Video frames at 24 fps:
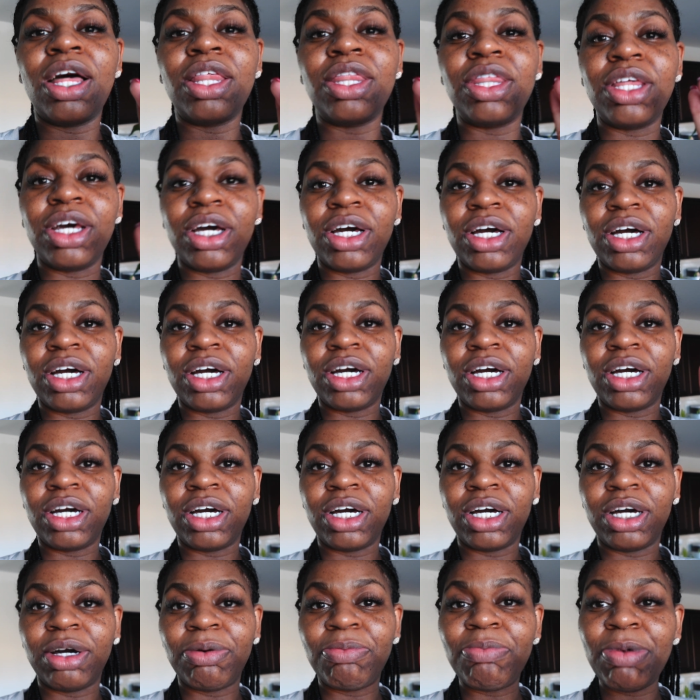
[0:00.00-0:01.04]
the
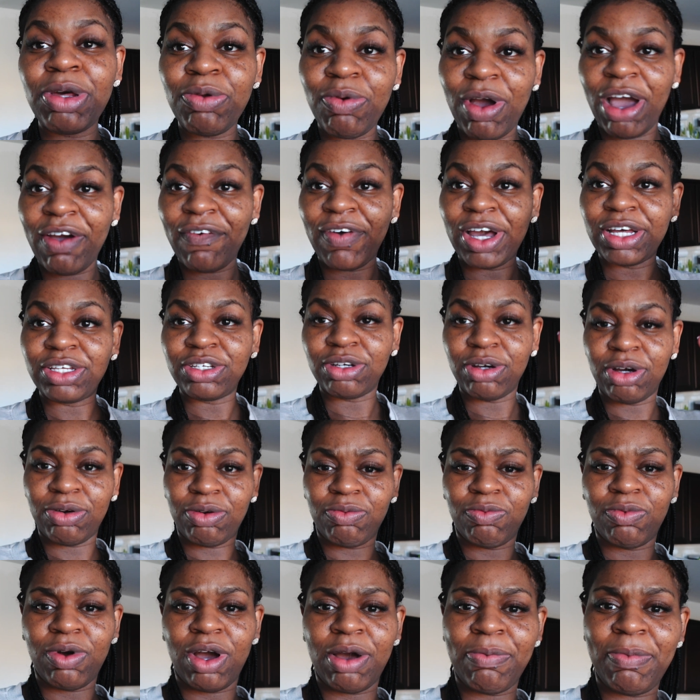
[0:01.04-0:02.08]
midwife had to.
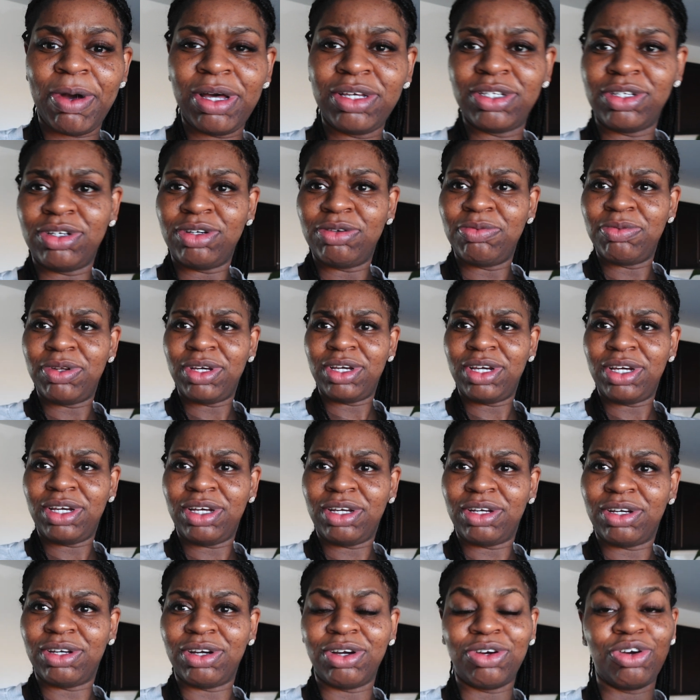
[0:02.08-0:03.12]
Am I zoomed in?
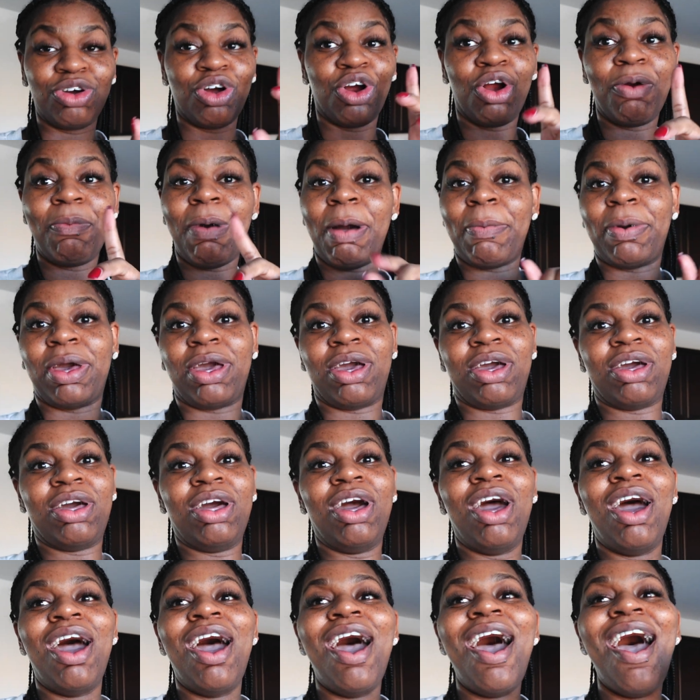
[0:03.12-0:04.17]
Girl, my
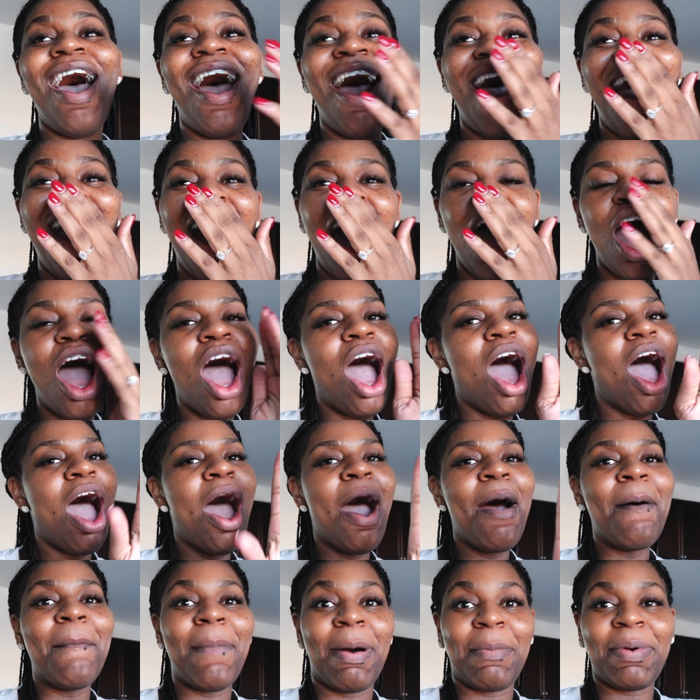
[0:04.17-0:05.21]
bad.
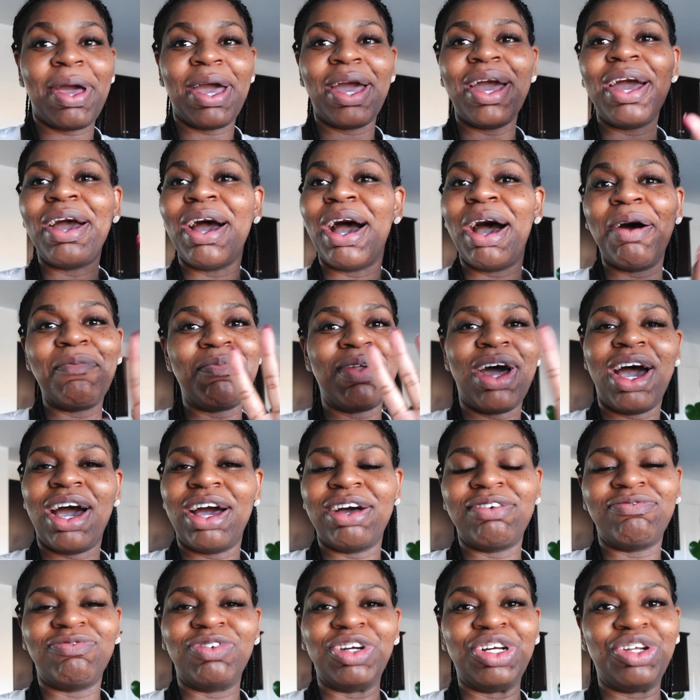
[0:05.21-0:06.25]
My bad. I'm
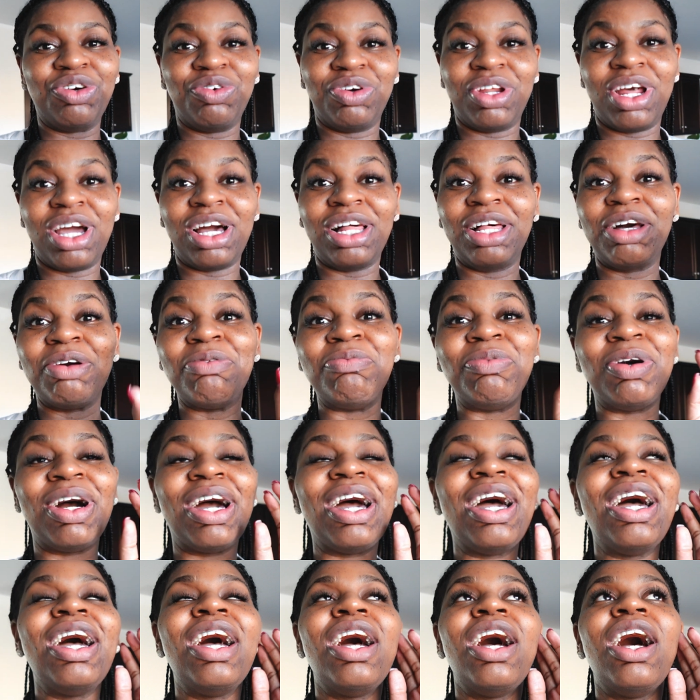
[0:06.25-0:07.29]
not redoing that clip, but
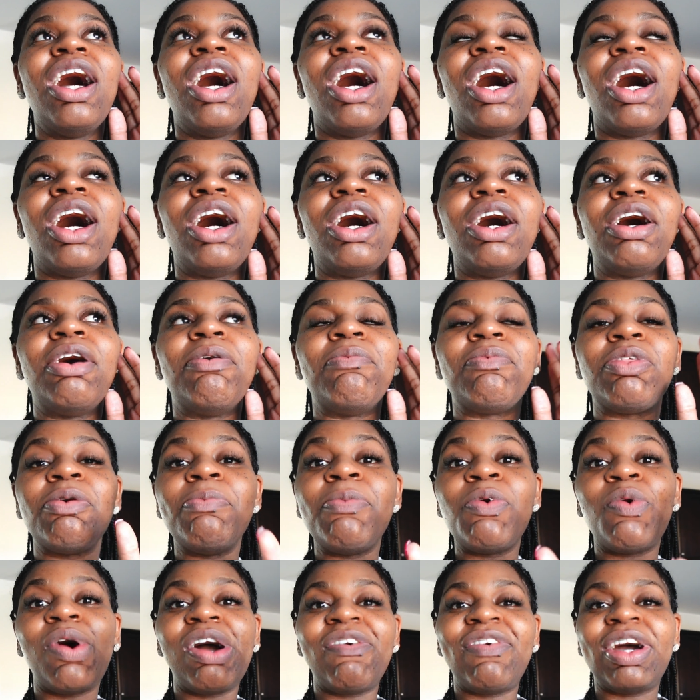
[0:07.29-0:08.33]
the
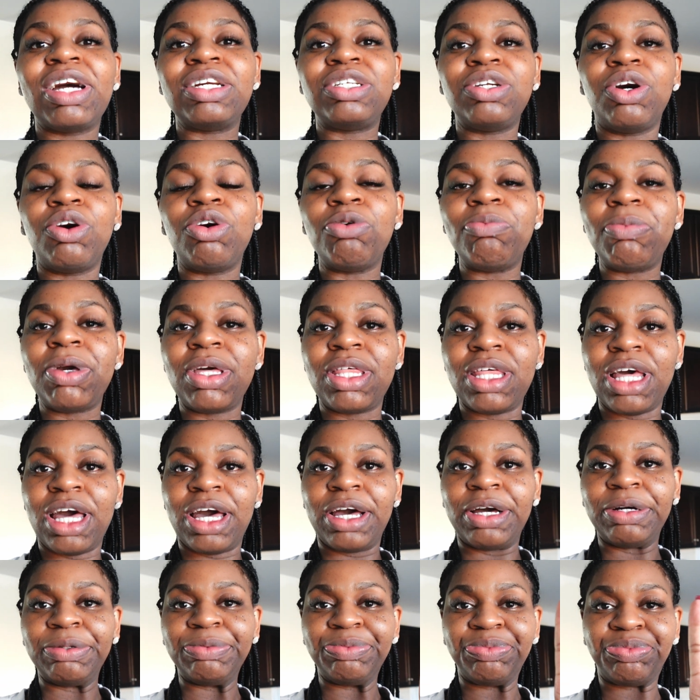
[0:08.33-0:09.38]
midwife had told me
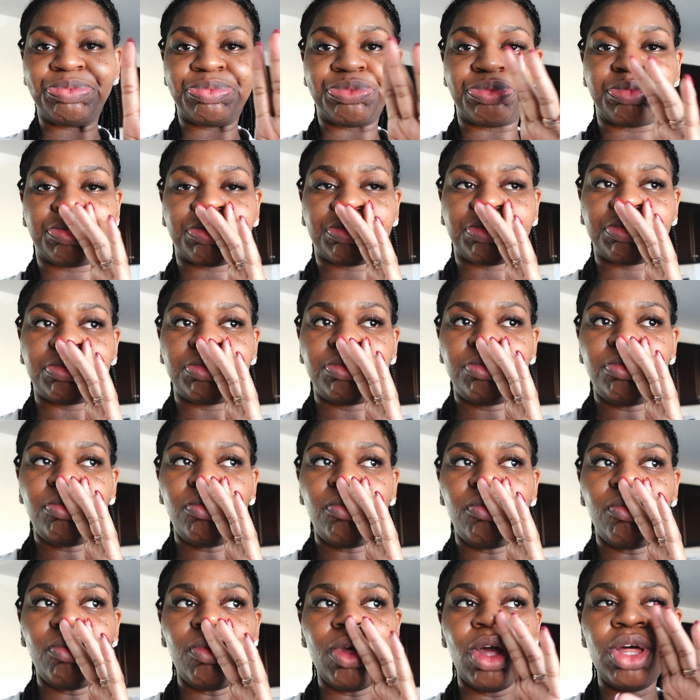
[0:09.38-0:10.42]
that
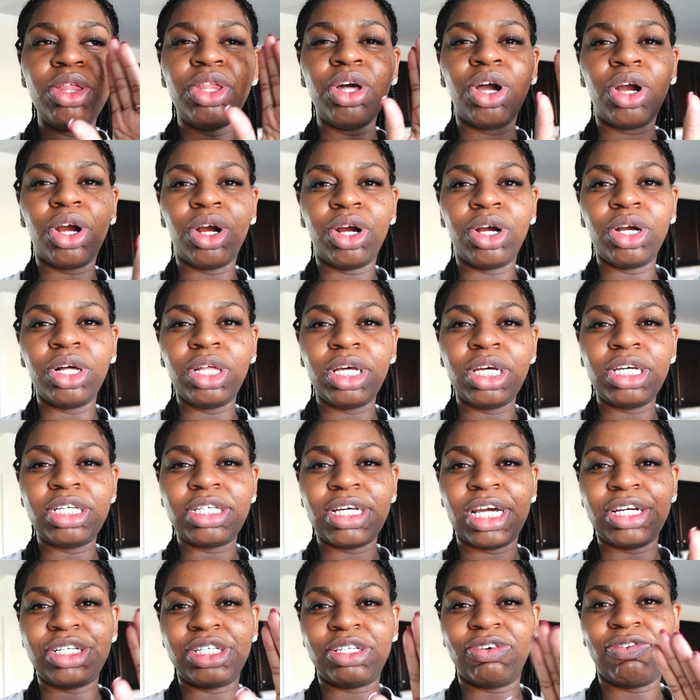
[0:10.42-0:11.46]
the early
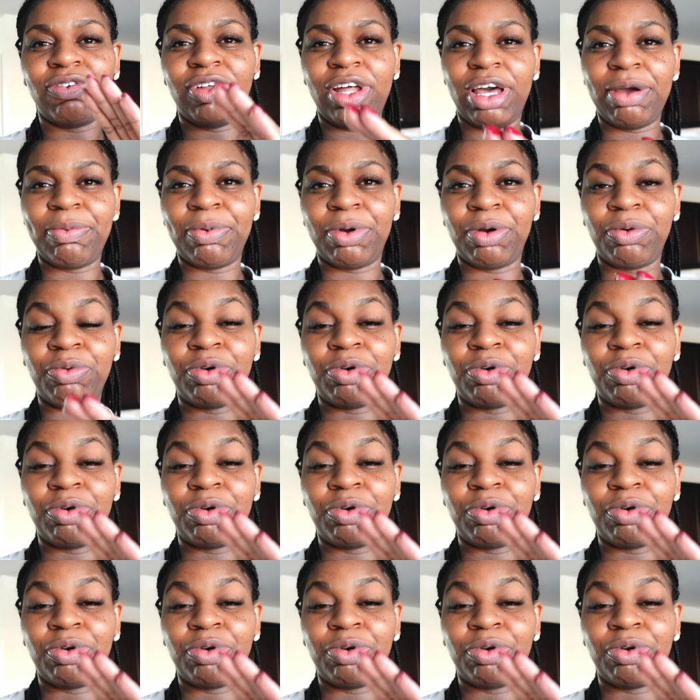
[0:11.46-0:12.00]
stages of labor